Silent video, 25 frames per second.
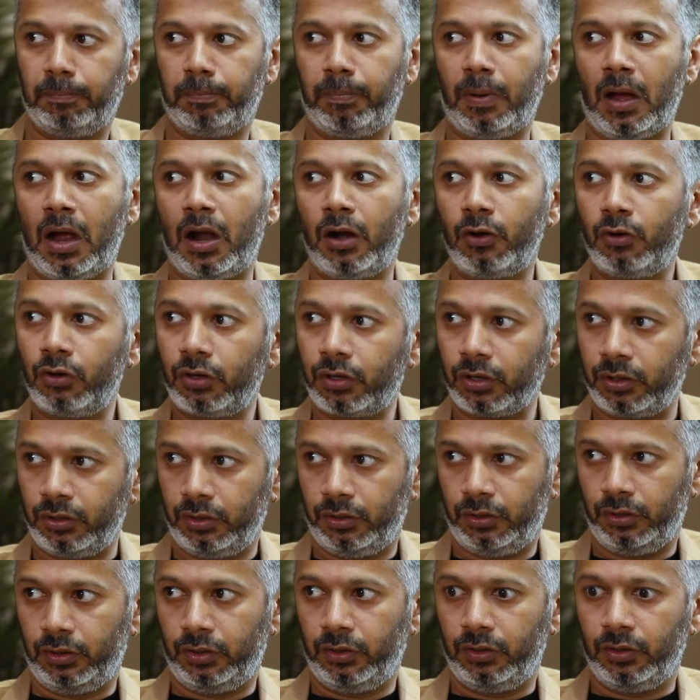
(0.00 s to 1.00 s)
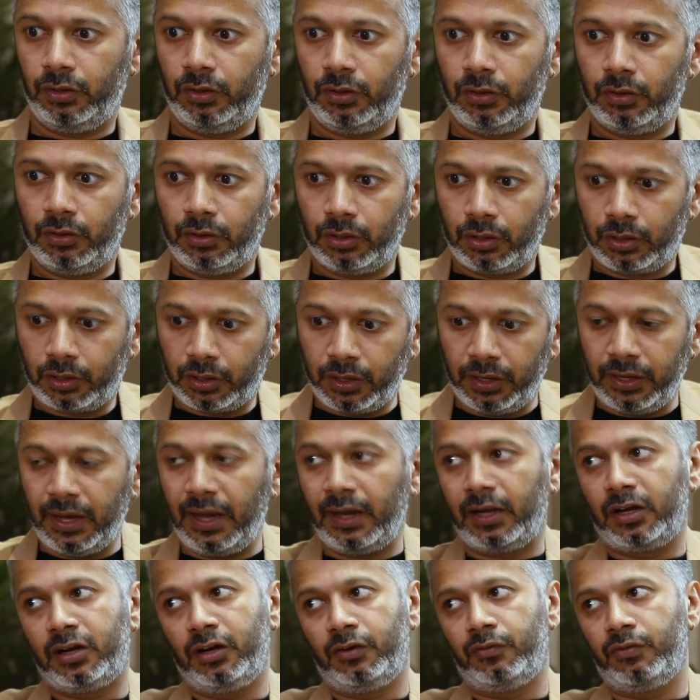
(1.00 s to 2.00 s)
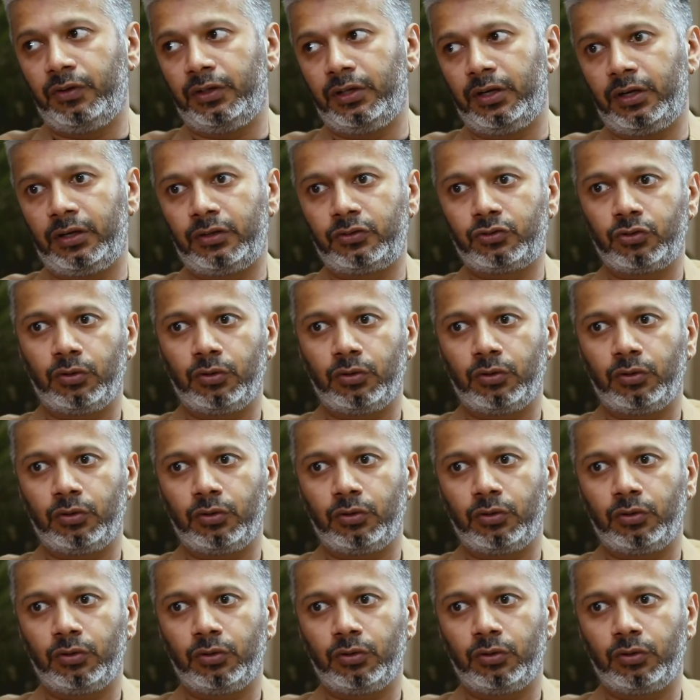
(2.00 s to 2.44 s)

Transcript: part connected with it.